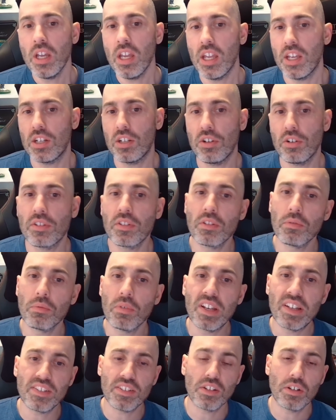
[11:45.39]
including the
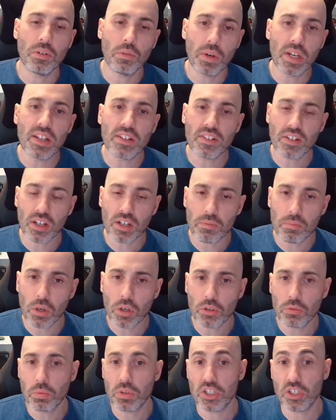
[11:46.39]
recent Guizhang
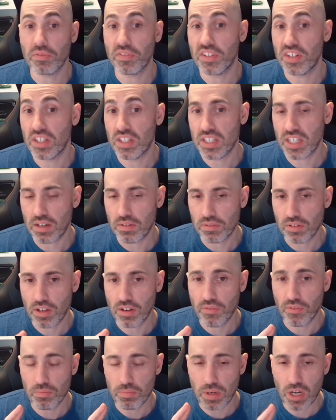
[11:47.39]
mod, which obviously you can
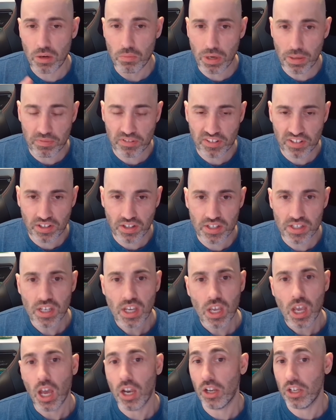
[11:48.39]
download from our website,
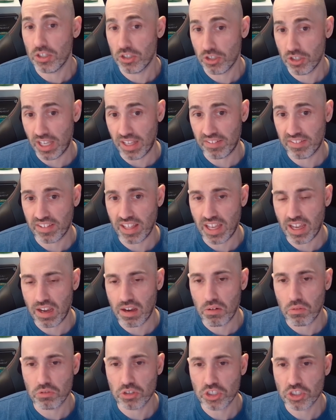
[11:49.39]
and I tested that
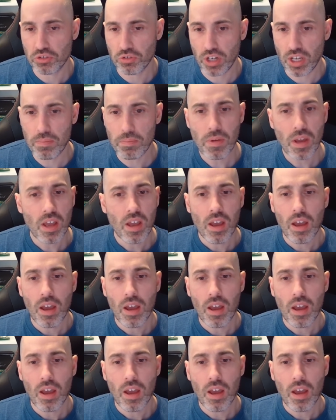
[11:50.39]
out on stream.